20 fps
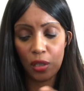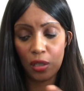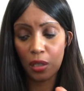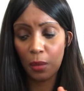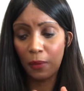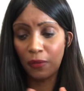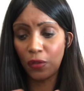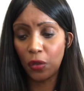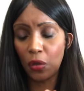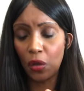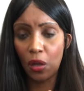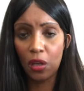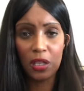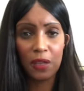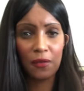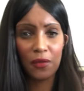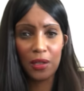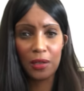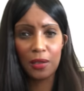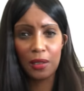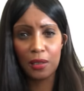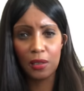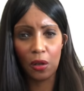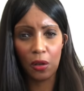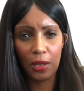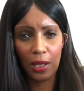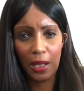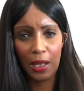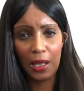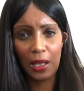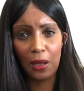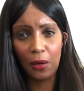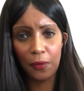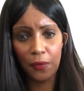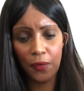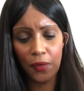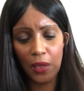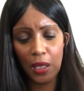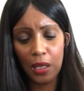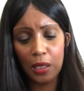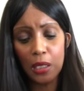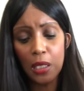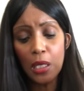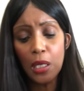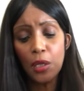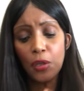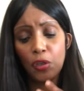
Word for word: So some of you guys, if this is like a health thing,